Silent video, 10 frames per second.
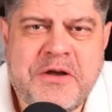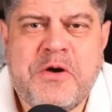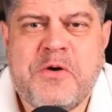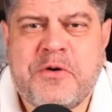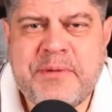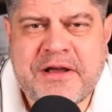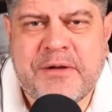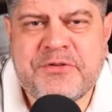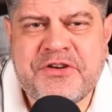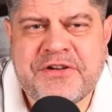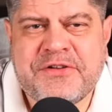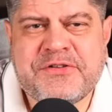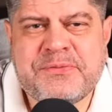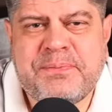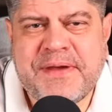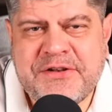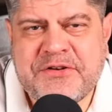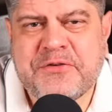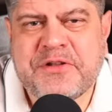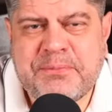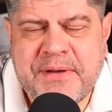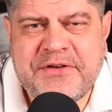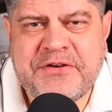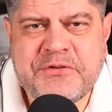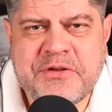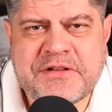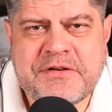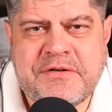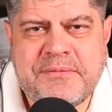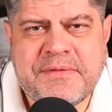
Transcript: or become channel's patron at patreon.com.